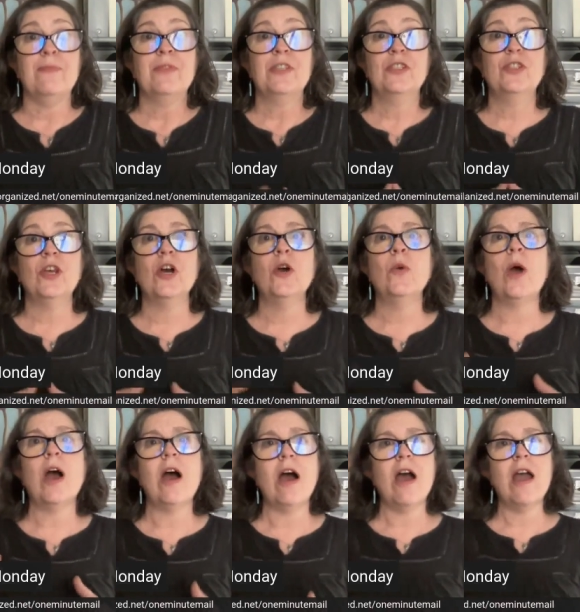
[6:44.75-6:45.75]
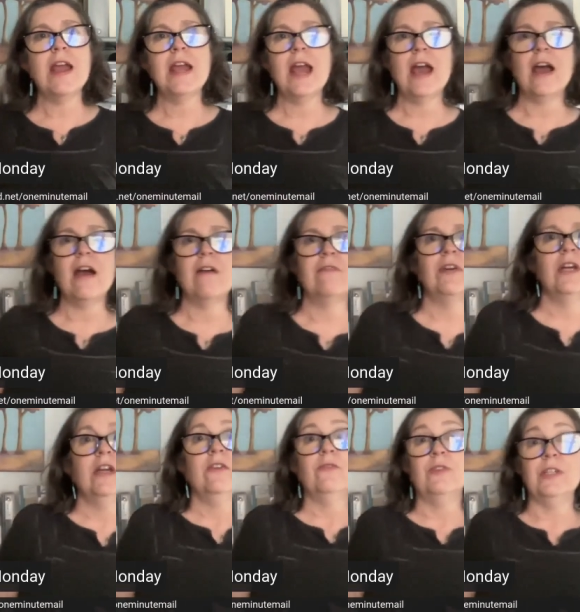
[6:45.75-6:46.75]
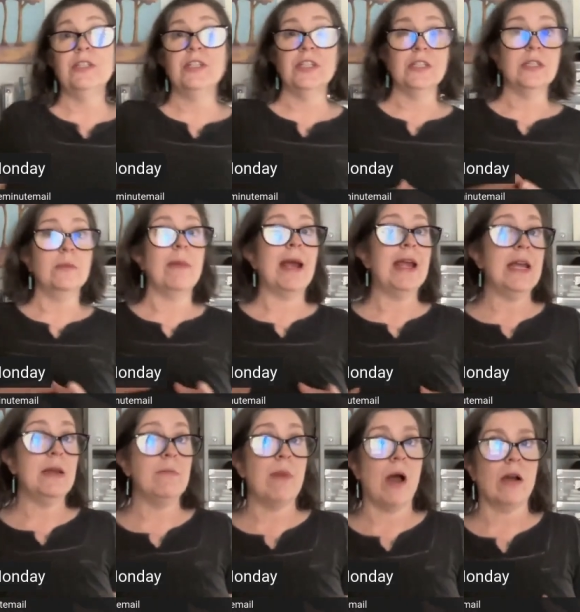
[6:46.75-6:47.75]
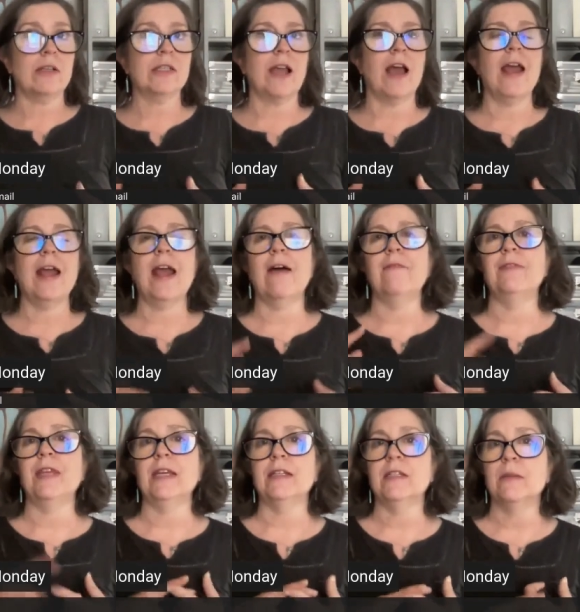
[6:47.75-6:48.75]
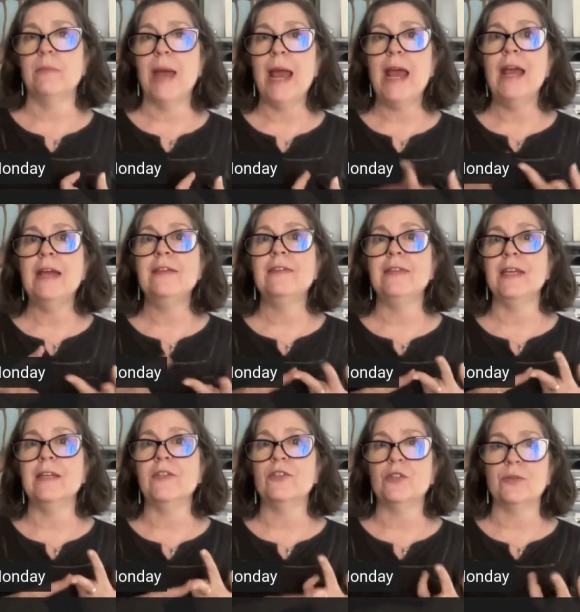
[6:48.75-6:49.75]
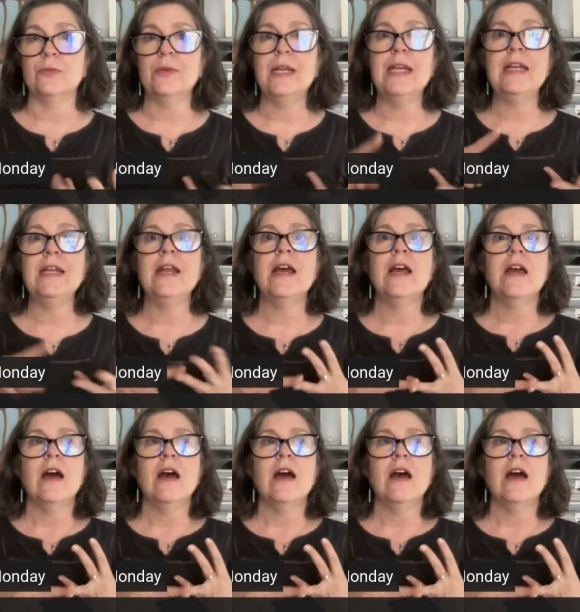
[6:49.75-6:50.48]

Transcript: So I have, for instance, in my inbox, I have things to pay, things to read,